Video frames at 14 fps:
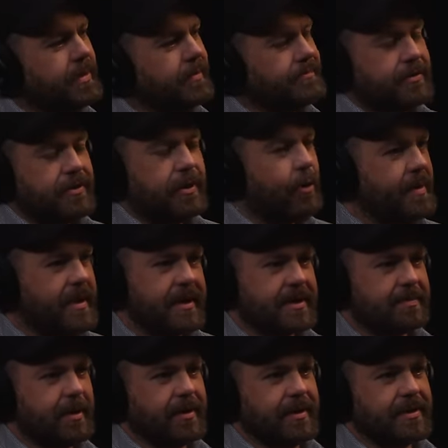you know, so many
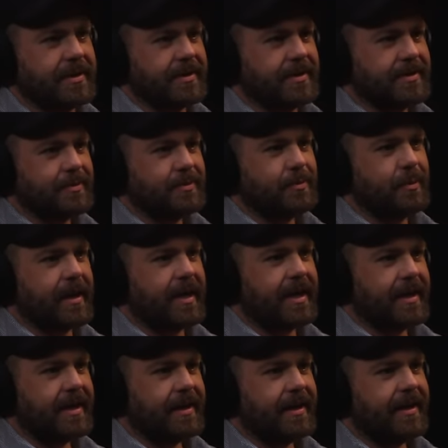experiences
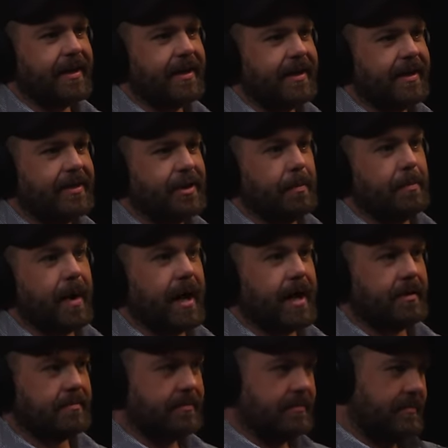where, you know,
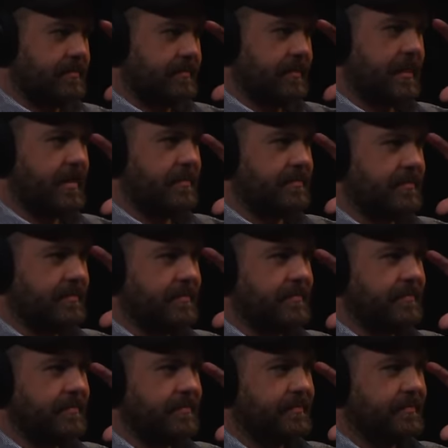my kind of
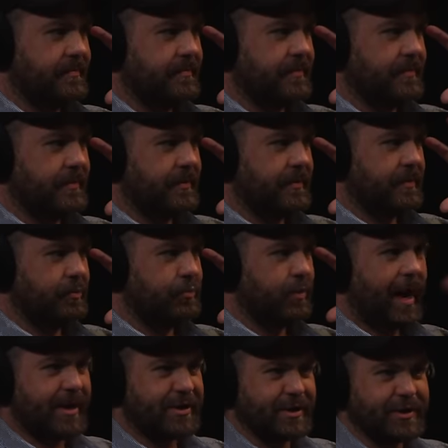
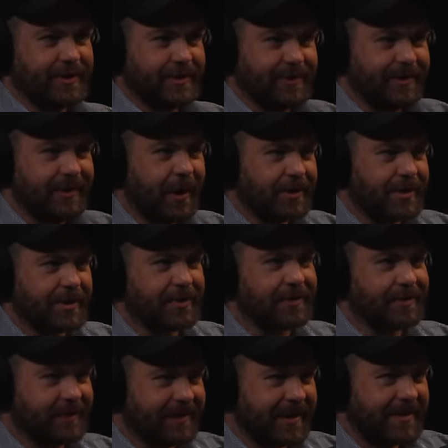rational,
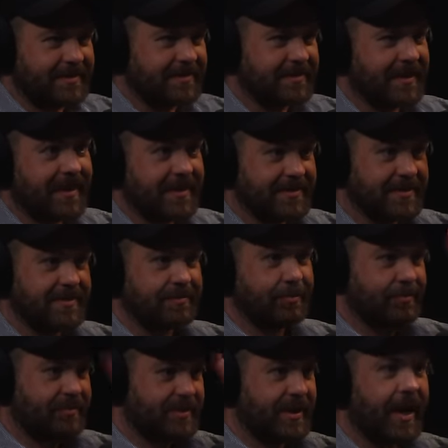logical, like kind of
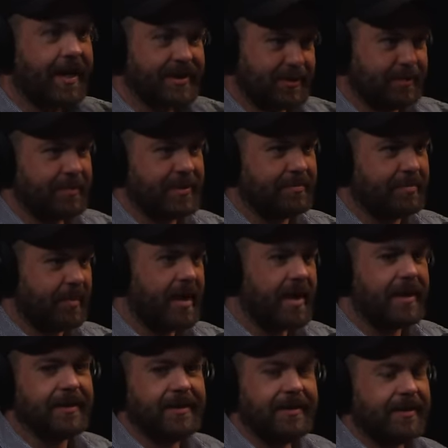science rooted
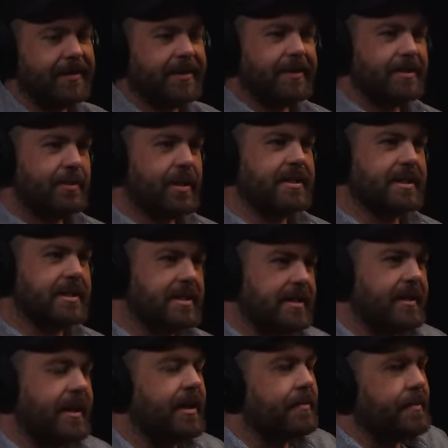brain tries to sit there